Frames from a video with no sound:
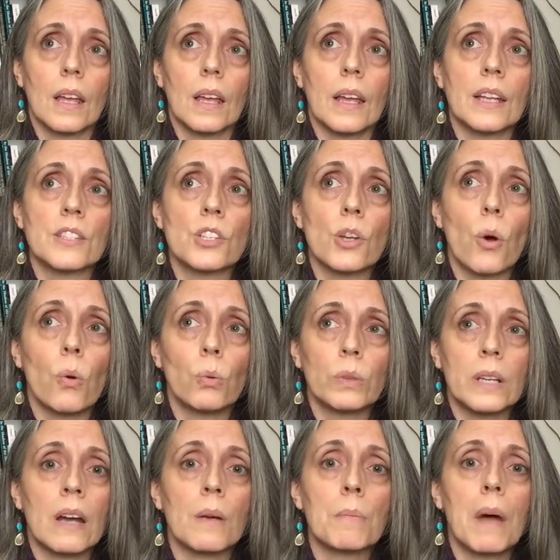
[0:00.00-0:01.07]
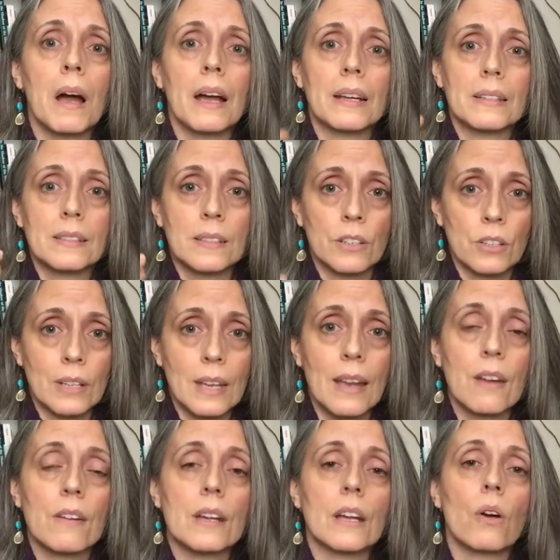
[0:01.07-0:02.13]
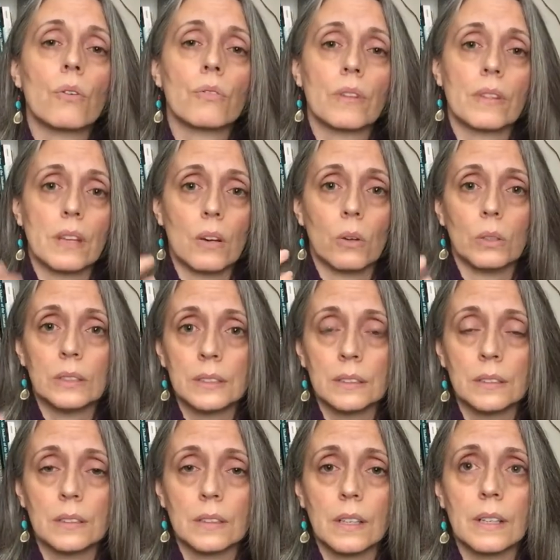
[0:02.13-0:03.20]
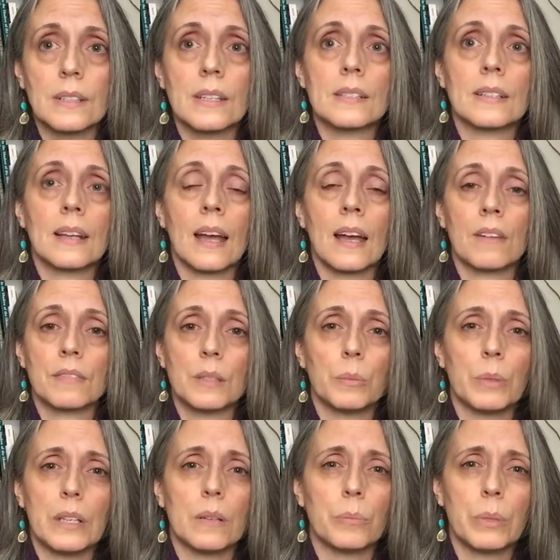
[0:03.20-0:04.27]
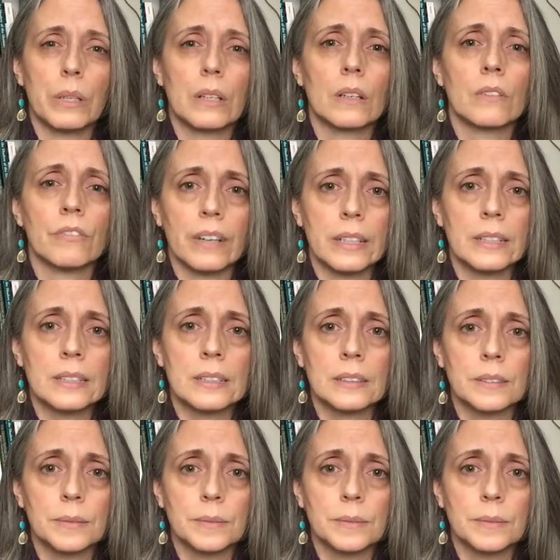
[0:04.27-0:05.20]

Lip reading: It's only our minds that are carrying over the old. It doesn't have to be a big fight.